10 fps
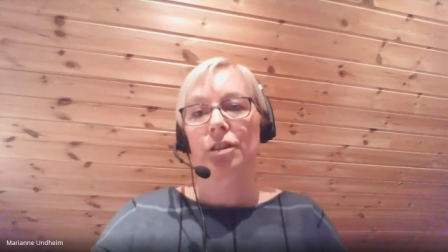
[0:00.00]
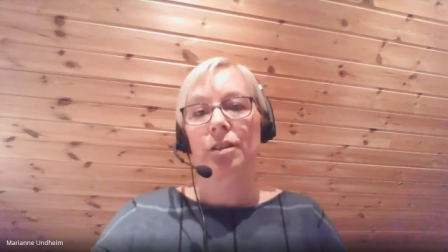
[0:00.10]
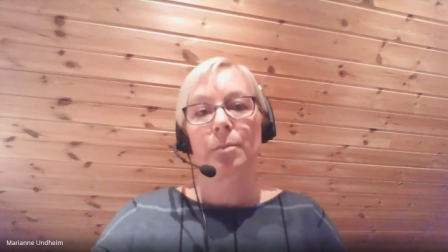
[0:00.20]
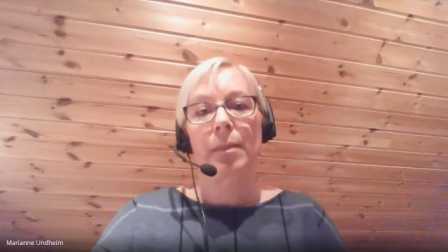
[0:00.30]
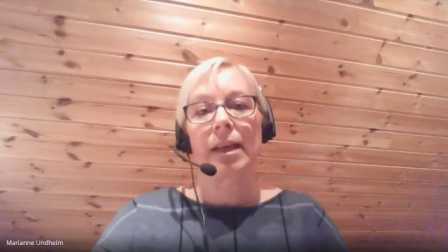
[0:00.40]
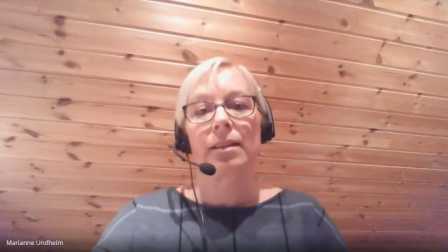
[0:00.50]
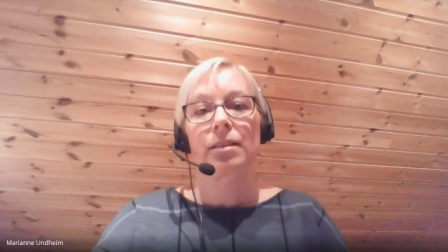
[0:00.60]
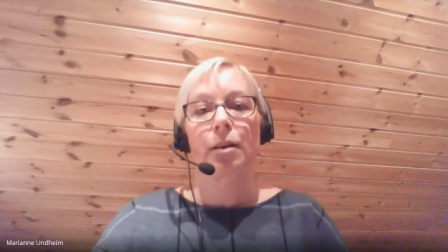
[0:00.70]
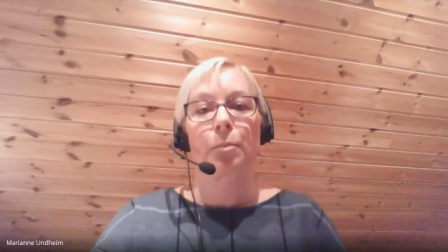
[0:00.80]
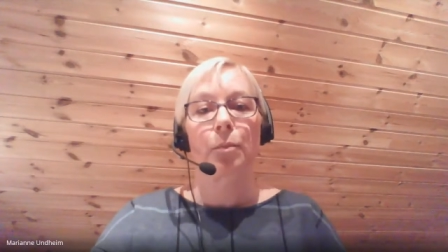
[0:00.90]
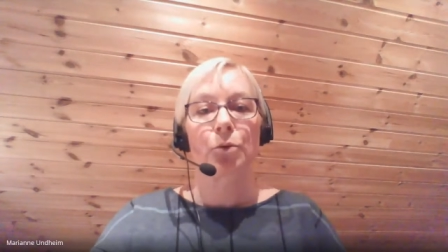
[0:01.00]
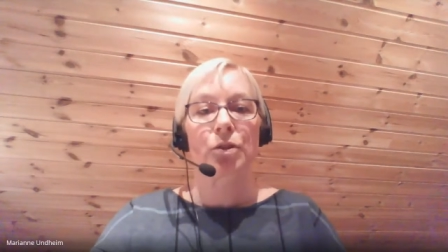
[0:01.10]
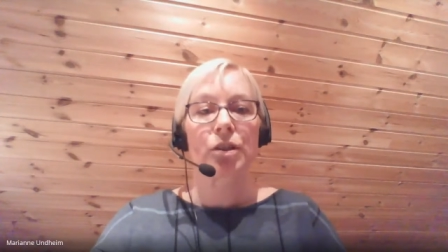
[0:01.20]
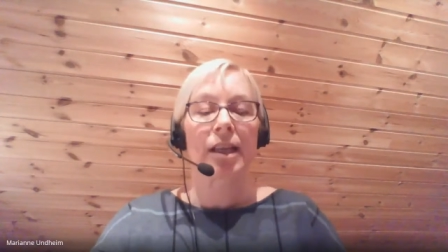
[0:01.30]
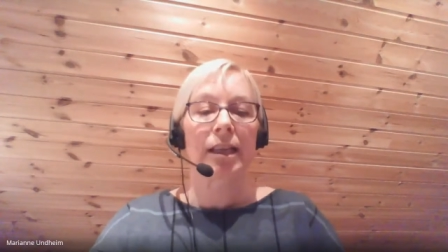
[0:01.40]
made a stop
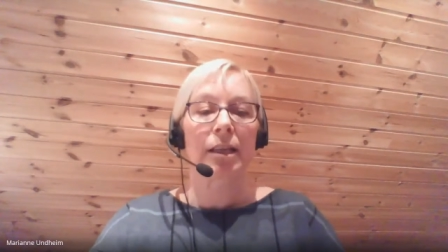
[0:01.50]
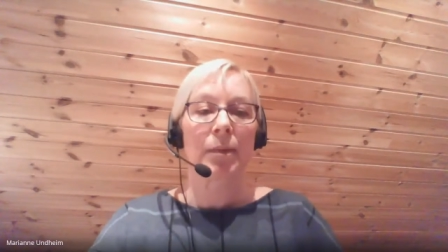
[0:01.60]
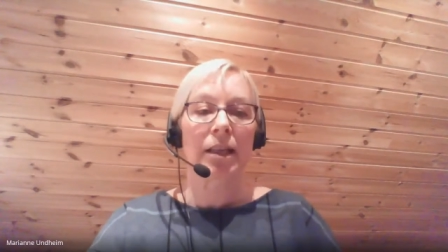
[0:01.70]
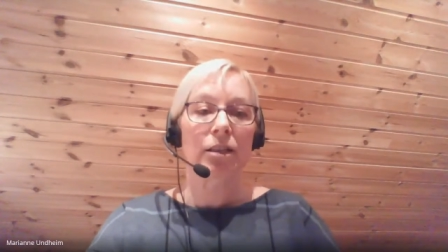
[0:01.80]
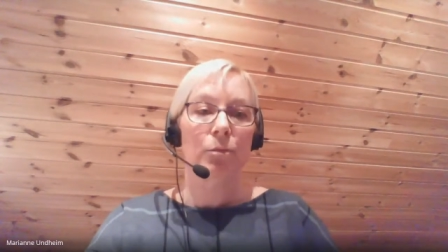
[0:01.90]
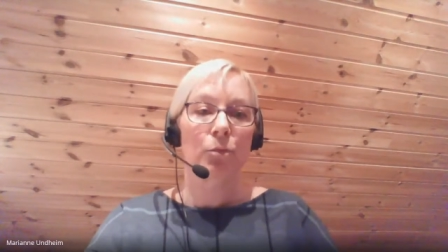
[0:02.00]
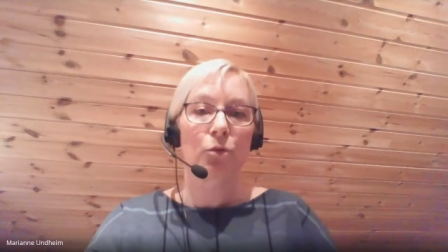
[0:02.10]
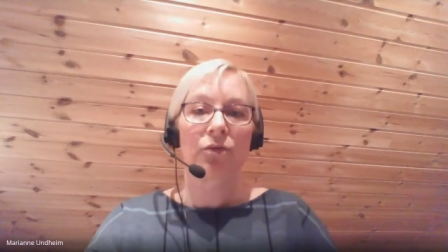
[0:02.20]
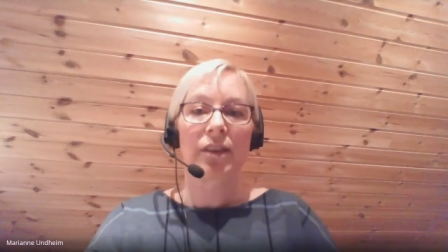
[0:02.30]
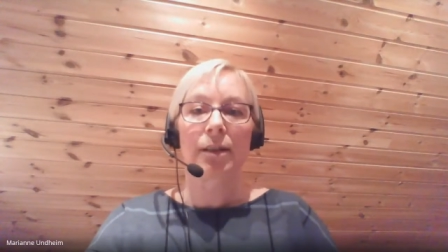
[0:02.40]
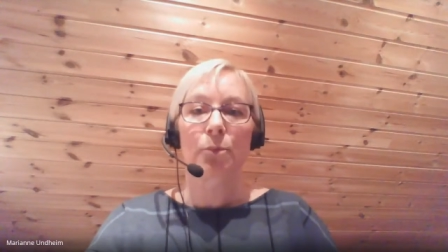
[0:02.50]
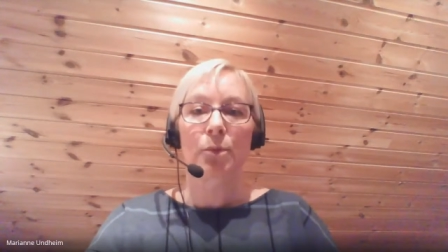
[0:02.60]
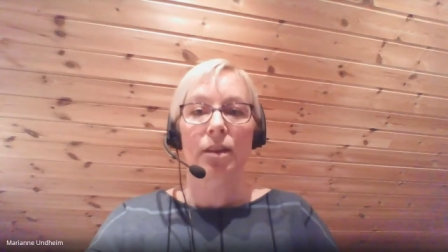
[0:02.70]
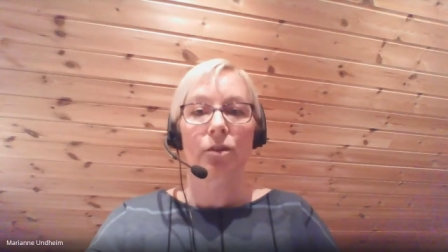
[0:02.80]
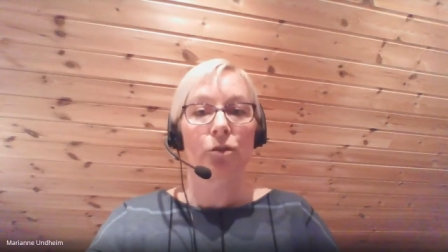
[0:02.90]
motion animation movie
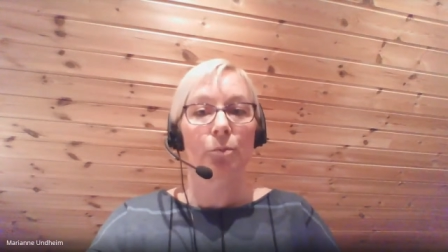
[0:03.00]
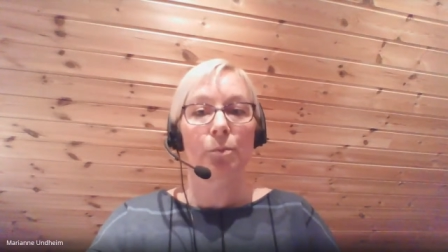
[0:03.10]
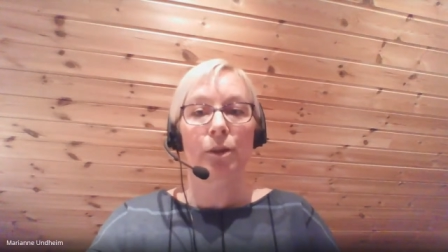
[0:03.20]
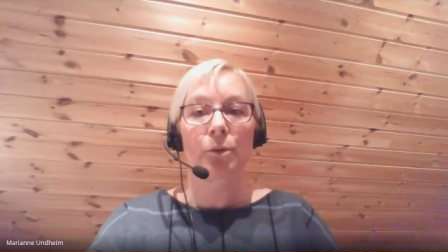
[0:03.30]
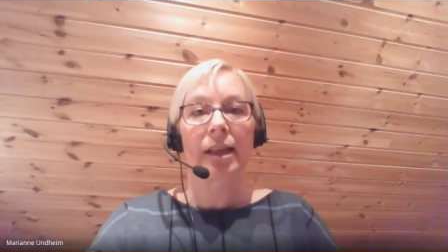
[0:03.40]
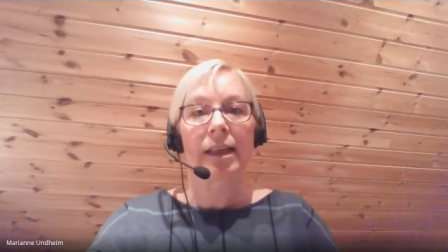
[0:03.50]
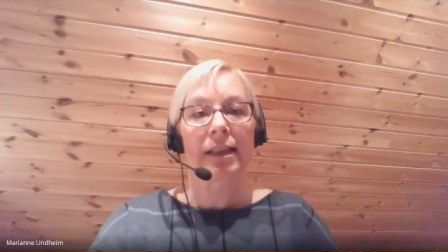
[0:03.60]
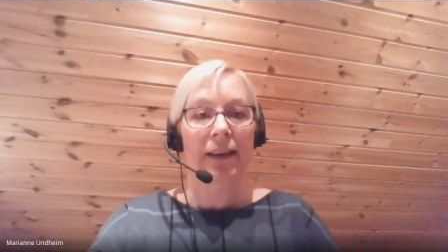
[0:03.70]
with Duplo and clay